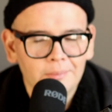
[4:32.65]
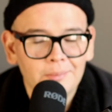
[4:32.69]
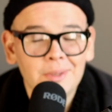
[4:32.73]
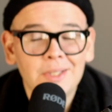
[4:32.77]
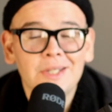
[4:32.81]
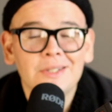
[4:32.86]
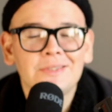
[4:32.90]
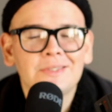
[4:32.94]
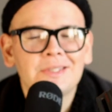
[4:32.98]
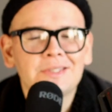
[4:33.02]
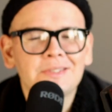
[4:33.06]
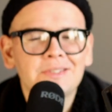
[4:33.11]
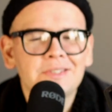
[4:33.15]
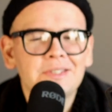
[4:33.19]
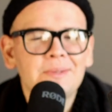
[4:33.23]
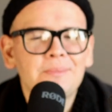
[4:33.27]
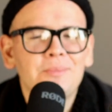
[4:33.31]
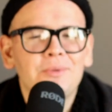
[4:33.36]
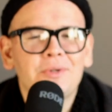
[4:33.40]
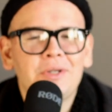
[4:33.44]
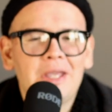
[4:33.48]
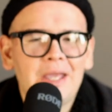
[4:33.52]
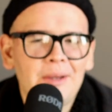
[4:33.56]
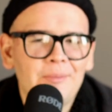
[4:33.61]
because it's
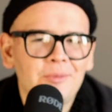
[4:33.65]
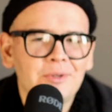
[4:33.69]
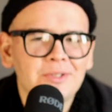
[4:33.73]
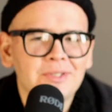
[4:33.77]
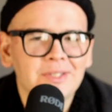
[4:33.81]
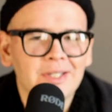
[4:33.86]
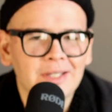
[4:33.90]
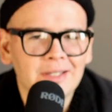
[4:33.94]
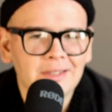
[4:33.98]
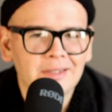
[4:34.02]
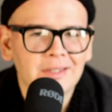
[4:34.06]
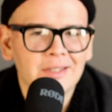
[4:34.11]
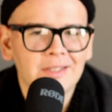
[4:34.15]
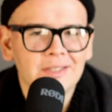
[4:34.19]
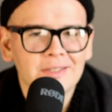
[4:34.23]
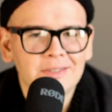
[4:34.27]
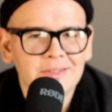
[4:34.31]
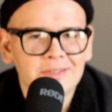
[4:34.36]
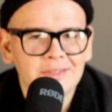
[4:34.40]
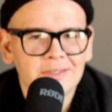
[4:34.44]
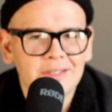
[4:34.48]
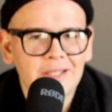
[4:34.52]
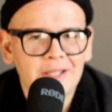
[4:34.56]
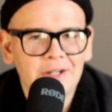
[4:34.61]
simple cameras like
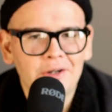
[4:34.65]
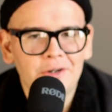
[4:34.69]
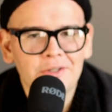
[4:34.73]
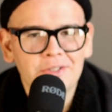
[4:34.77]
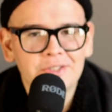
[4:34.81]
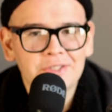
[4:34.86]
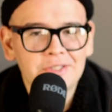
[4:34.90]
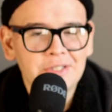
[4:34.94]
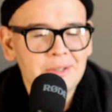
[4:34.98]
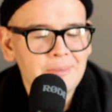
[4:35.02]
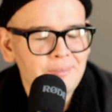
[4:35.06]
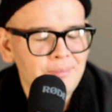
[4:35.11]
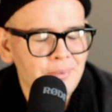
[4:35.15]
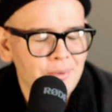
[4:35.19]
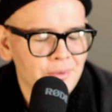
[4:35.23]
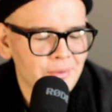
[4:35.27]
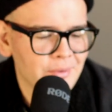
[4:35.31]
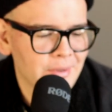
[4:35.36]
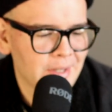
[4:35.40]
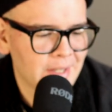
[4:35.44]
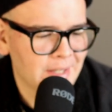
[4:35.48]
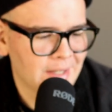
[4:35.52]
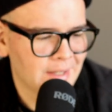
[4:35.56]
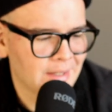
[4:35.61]
this that are
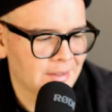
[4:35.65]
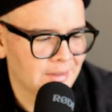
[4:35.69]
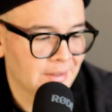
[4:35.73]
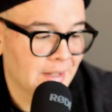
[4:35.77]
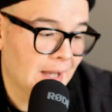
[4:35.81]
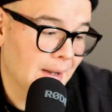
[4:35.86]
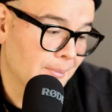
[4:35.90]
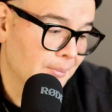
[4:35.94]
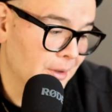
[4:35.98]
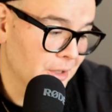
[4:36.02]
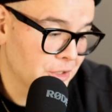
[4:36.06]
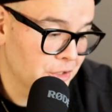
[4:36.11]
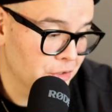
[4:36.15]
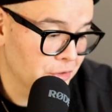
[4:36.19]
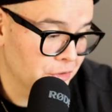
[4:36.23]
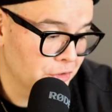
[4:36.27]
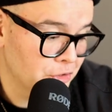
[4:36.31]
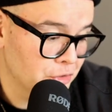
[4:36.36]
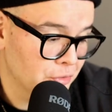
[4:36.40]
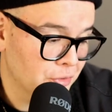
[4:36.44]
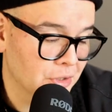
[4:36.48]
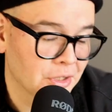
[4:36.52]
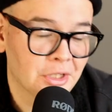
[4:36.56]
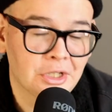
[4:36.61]
simple and not much that
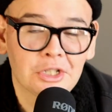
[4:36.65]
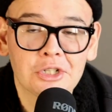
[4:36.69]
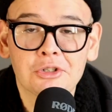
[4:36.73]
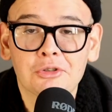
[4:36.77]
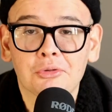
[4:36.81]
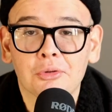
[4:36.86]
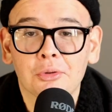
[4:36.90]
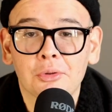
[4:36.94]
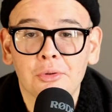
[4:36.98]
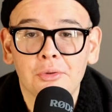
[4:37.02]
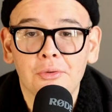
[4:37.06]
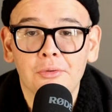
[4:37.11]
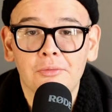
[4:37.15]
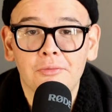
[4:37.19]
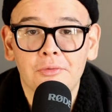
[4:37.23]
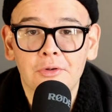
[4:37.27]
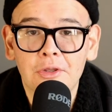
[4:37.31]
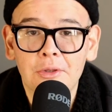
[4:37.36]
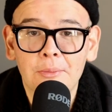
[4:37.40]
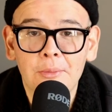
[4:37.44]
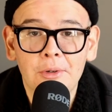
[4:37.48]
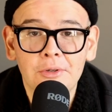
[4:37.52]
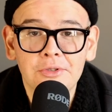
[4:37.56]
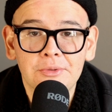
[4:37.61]
you can control for
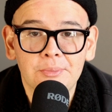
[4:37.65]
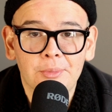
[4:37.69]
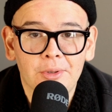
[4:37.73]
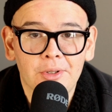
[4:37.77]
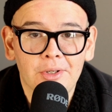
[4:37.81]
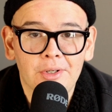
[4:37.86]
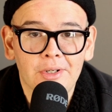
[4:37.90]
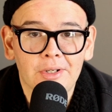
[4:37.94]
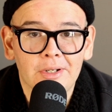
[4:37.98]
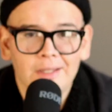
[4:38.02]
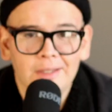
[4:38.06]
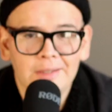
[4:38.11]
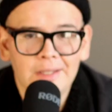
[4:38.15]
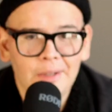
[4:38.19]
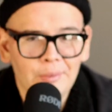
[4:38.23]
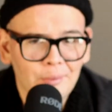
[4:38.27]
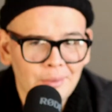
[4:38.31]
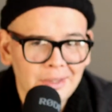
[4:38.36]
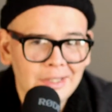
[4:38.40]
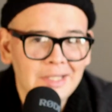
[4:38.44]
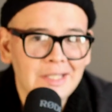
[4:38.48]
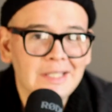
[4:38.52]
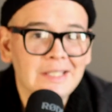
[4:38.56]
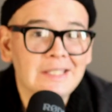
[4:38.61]
the most part that
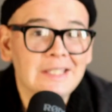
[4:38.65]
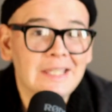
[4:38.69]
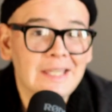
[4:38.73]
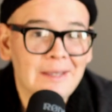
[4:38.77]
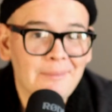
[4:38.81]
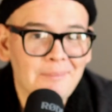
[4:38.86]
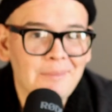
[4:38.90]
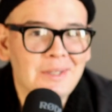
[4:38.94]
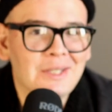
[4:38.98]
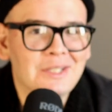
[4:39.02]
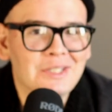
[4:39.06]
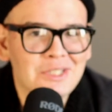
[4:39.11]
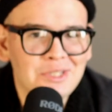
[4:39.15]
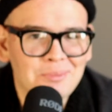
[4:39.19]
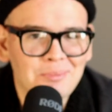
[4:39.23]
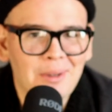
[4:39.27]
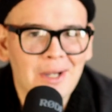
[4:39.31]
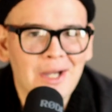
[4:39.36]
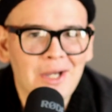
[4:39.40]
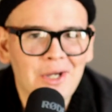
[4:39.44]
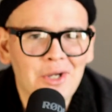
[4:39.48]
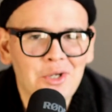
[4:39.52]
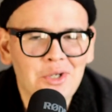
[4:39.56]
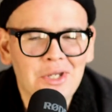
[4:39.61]
really get me
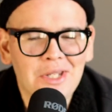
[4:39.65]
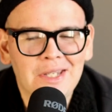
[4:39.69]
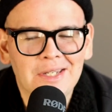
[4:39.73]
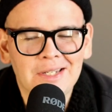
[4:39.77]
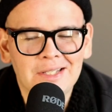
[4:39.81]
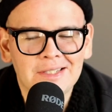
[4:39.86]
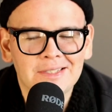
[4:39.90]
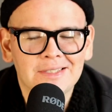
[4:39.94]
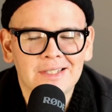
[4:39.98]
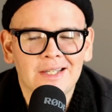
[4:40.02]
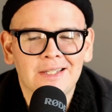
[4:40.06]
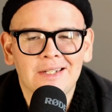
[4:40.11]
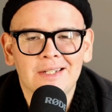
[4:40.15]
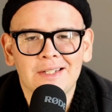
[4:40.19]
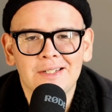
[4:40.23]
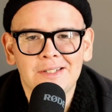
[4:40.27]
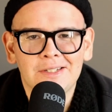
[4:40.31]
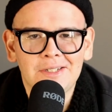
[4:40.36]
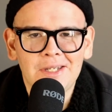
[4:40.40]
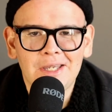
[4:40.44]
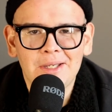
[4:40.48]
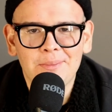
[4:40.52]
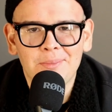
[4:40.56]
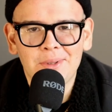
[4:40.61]
inspired and excited to
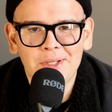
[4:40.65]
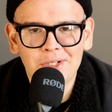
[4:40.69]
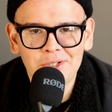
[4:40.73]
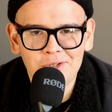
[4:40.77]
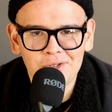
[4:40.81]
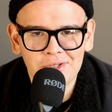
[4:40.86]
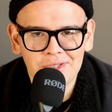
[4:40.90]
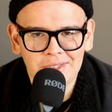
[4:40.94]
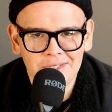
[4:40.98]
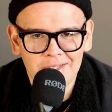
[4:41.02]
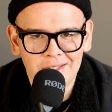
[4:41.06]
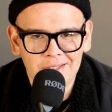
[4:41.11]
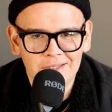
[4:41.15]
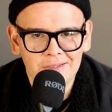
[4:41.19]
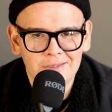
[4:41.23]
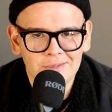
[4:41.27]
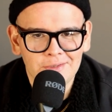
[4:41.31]
take pictures again.